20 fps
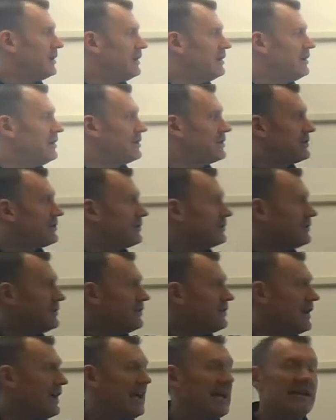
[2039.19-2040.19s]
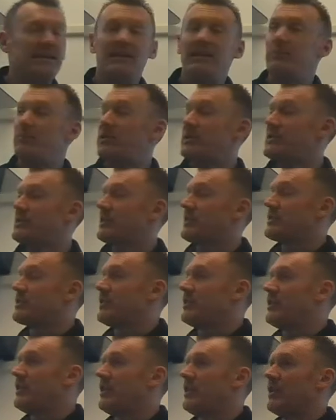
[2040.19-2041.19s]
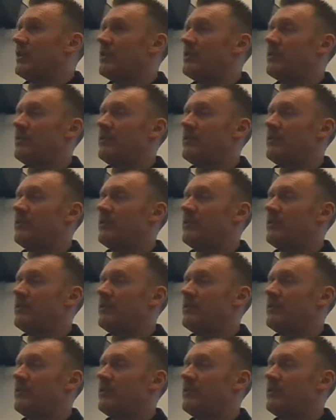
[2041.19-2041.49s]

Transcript: initial to the ending position here.